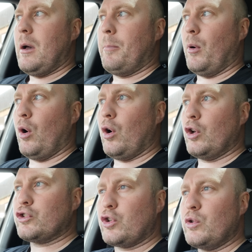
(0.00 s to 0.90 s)
But
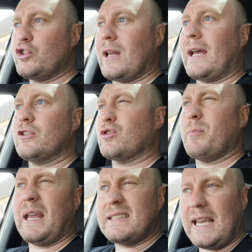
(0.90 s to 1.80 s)
as soon as you're like just
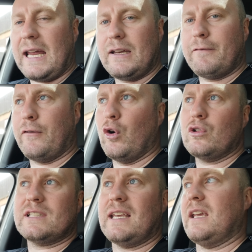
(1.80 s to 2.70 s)
maintaining
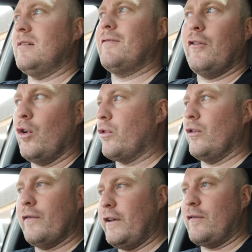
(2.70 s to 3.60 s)
40 in 4th
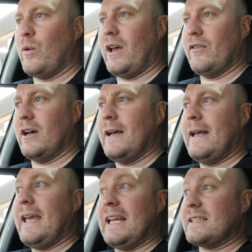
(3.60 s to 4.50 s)
or 5th, whatever,
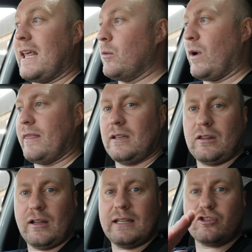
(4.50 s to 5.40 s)
it's then when
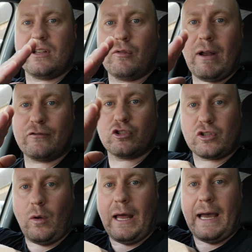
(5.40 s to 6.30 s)
literally the revs just
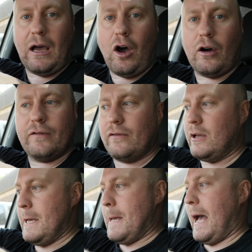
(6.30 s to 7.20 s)
go like that off
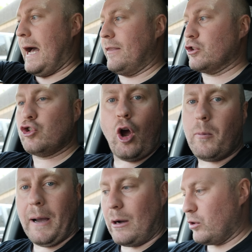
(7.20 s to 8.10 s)
and there's no
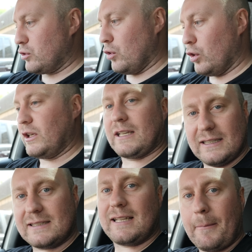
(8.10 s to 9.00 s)
power at all. You
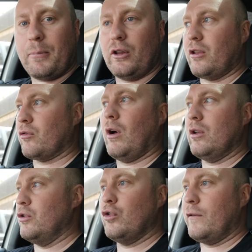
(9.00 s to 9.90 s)
can stamp on the
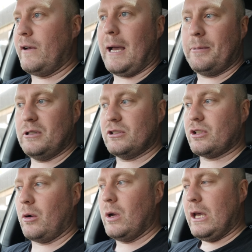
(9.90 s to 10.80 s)
throttle and nothing happens.
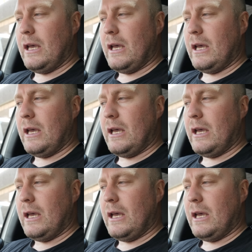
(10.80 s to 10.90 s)
So